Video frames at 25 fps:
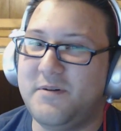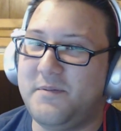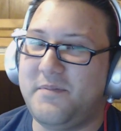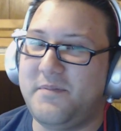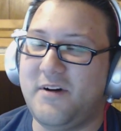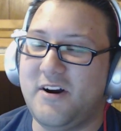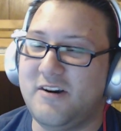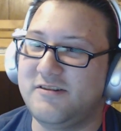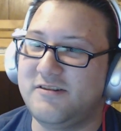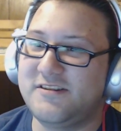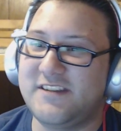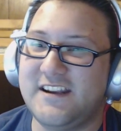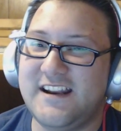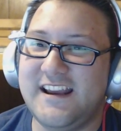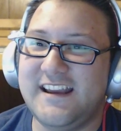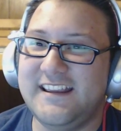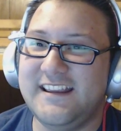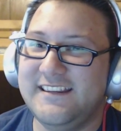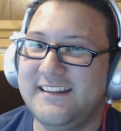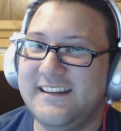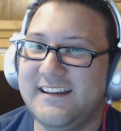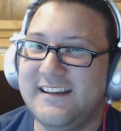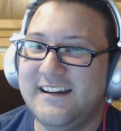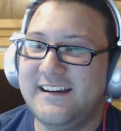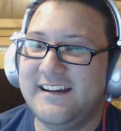parts in it.
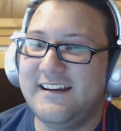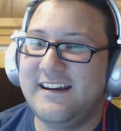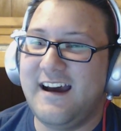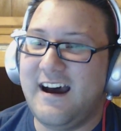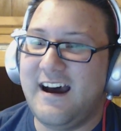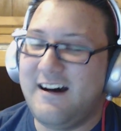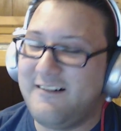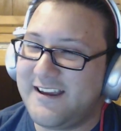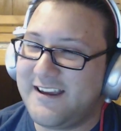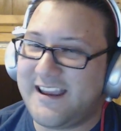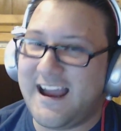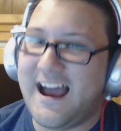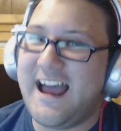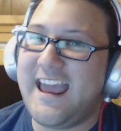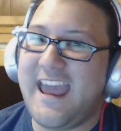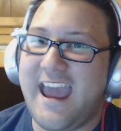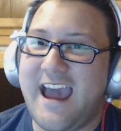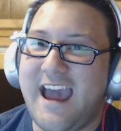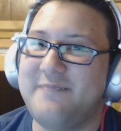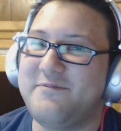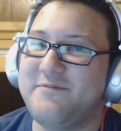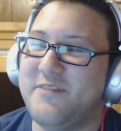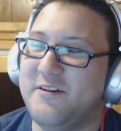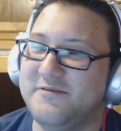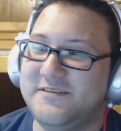Like, I
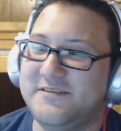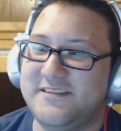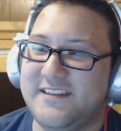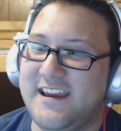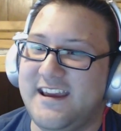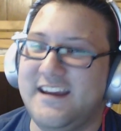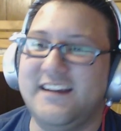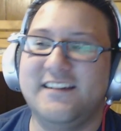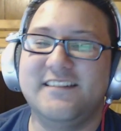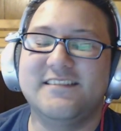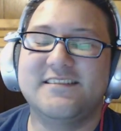have those things,